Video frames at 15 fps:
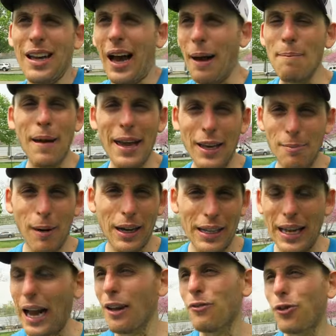I make
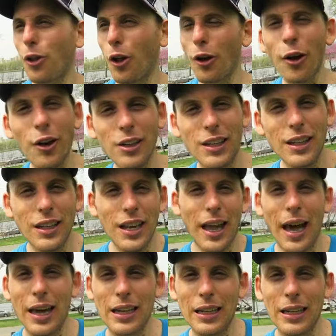money. I've learned
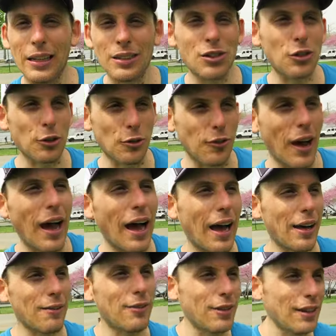how to
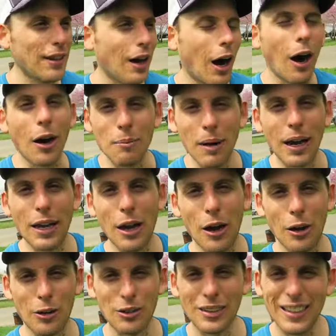survive on my
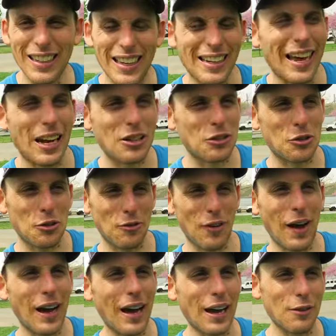own and how to
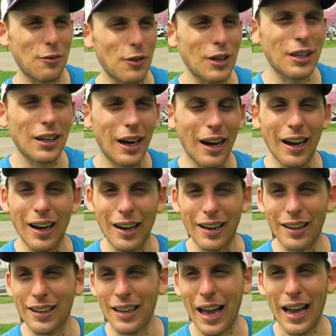survive
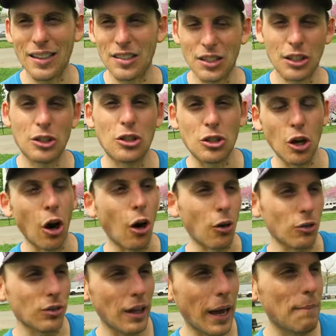as an
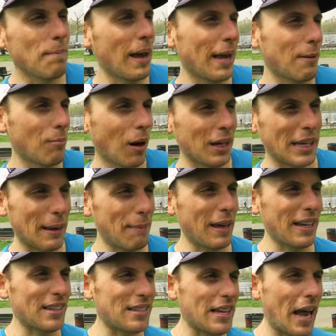adult and make money and
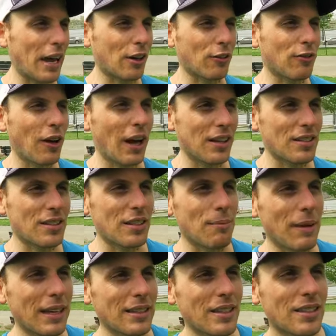make sacrifices and make